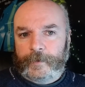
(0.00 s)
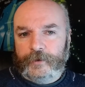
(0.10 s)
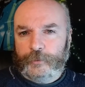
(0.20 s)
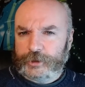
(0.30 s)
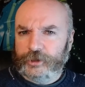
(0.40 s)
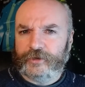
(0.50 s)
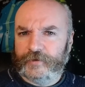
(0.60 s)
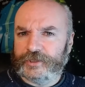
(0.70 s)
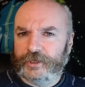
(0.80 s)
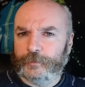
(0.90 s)
And there was a lot of
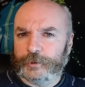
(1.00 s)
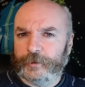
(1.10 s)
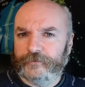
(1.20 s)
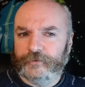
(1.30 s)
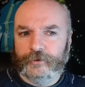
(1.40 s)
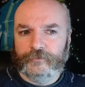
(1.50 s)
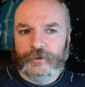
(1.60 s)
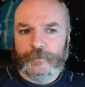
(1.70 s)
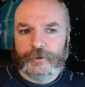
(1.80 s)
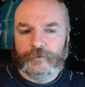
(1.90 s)
excitement about Forgotten
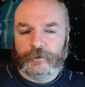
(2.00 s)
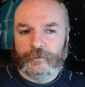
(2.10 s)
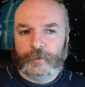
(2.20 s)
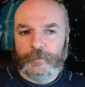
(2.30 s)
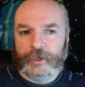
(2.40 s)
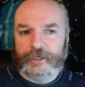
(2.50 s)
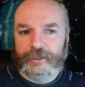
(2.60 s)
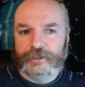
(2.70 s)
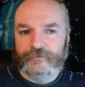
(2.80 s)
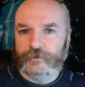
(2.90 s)
Realms. I remember
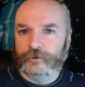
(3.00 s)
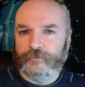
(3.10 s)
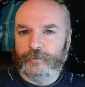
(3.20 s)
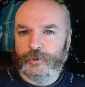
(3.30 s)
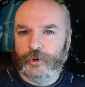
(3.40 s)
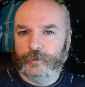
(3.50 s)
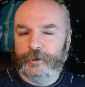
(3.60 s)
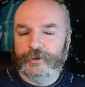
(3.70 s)
getting into Forgotten Realms quite a bit